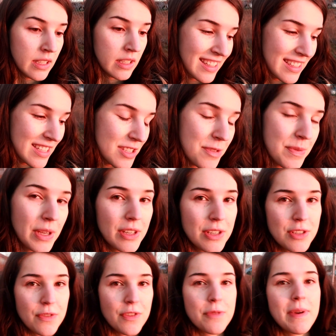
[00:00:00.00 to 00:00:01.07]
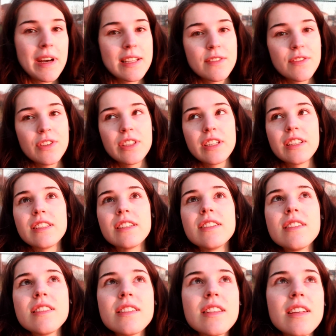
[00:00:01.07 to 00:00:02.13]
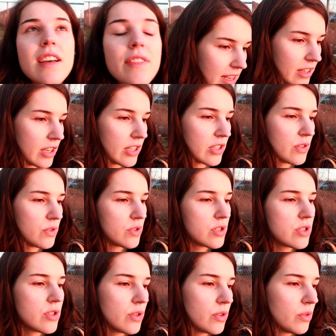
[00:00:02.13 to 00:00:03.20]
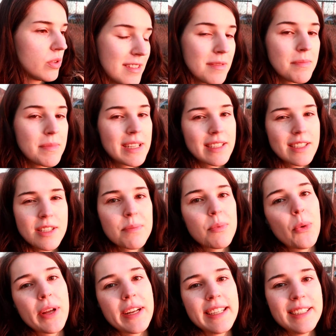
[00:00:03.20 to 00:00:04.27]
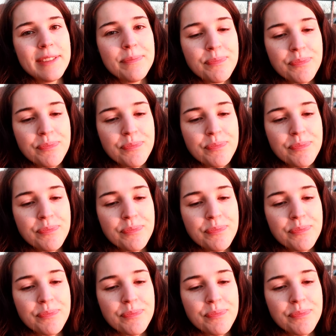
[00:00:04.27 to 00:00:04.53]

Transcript: Because to be honest, over the past few years, I've been used to being disappointed.